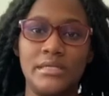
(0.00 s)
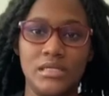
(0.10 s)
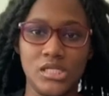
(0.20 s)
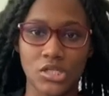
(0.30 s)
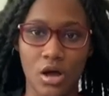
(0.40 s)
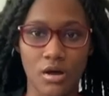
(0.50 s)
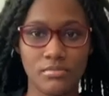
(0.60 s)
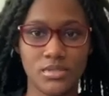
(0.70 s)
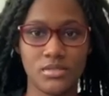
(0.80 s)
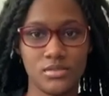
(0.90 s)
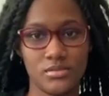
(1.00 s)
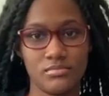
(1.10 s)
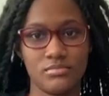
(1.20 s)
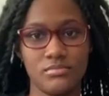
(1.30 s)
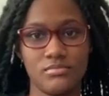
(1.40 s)
it stopped,
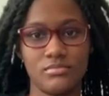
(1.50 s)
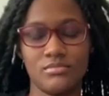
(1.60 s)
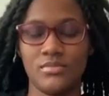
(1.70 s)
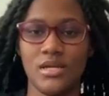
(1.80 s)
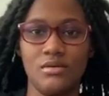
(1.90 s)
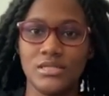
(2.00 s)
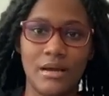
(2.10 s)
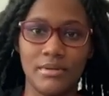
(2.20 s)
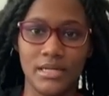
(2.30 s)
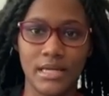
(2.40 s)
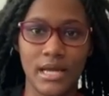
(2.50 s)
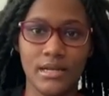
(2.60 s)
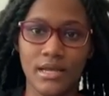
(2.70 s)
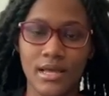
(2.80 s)
and now it's happening again.